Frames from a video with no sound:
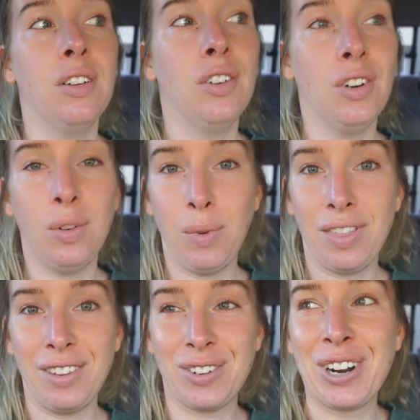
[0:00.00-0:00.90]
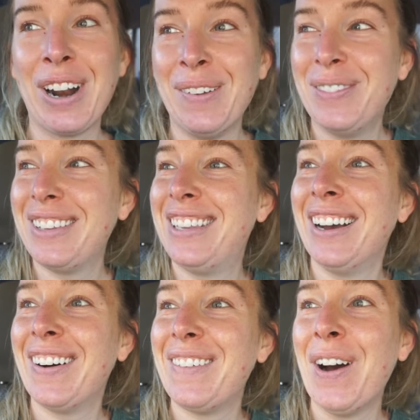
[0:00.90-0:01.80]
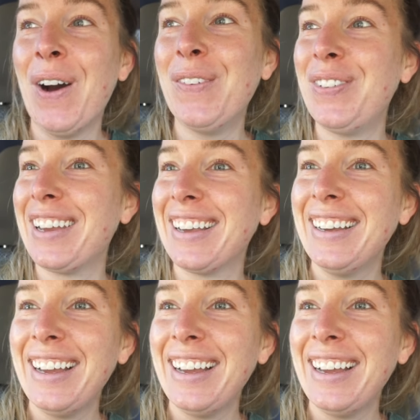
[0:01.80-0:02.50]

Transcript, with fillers: good with this trip. So I'm hoping